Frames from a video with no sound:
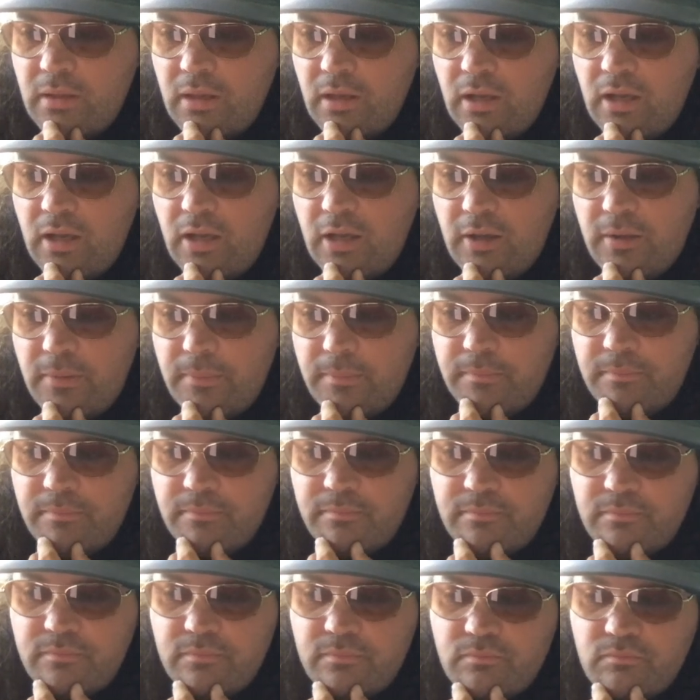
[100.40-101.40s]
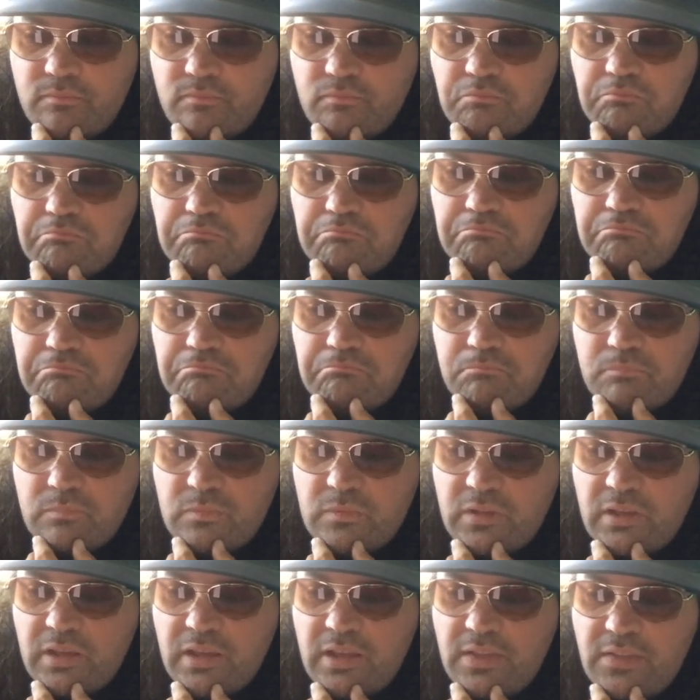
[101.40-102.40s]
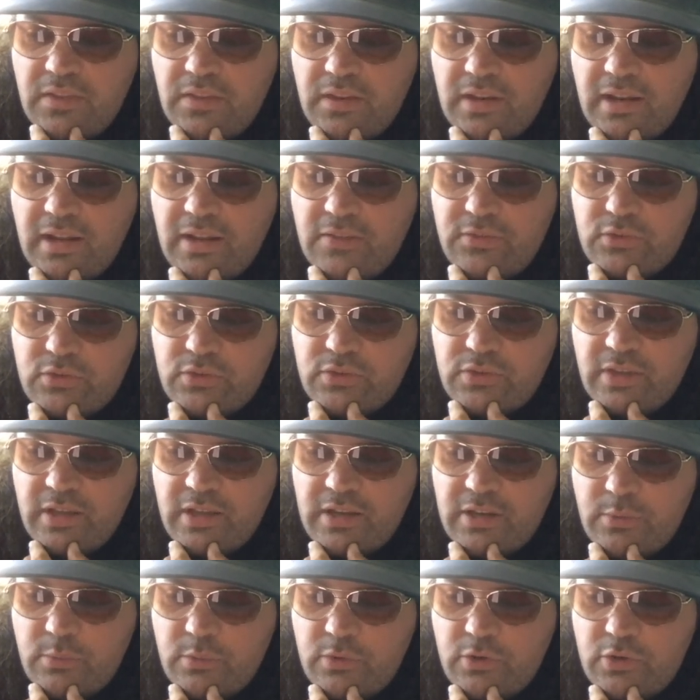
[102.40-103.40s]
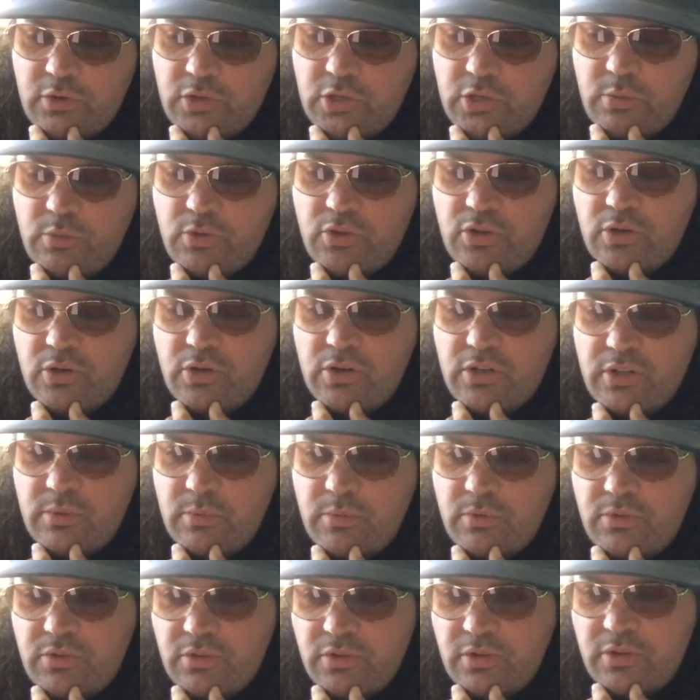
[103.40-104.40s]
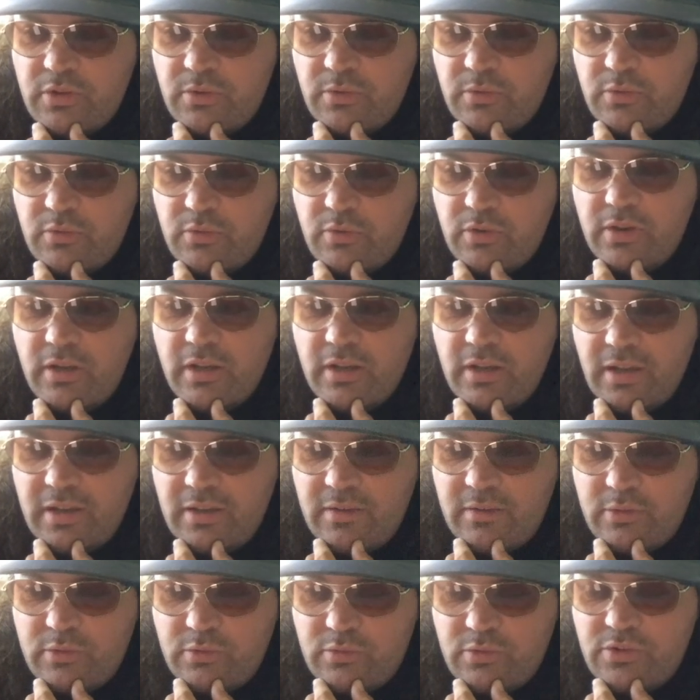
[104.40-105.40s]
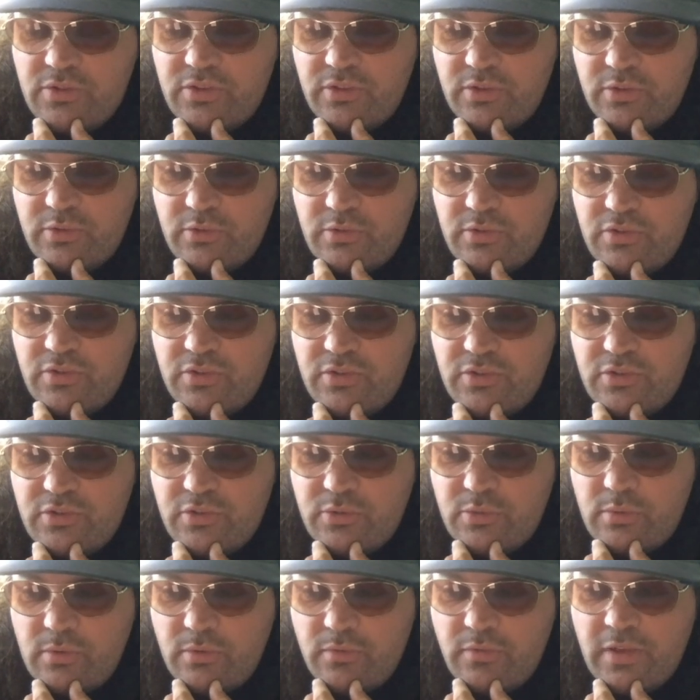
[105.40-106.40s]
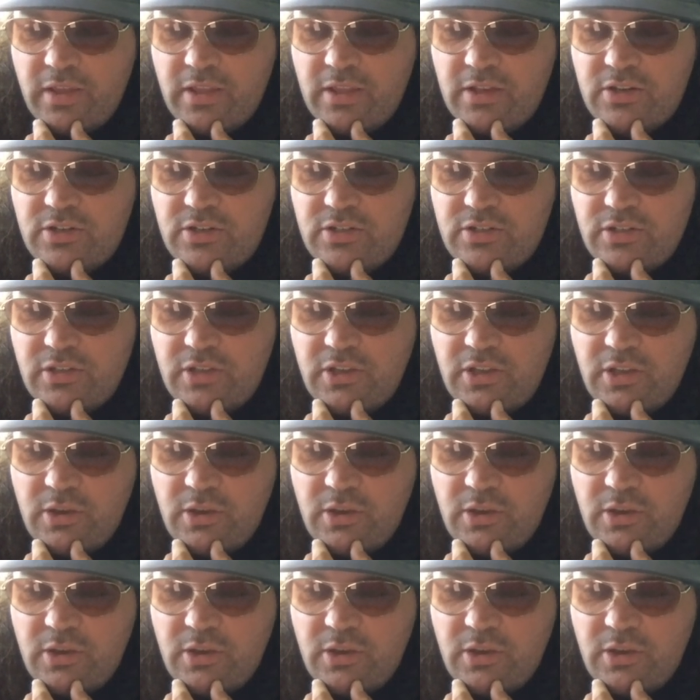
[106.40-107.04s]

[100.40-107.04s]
And then after that, he was starring in, Grizzly 2 Revenge.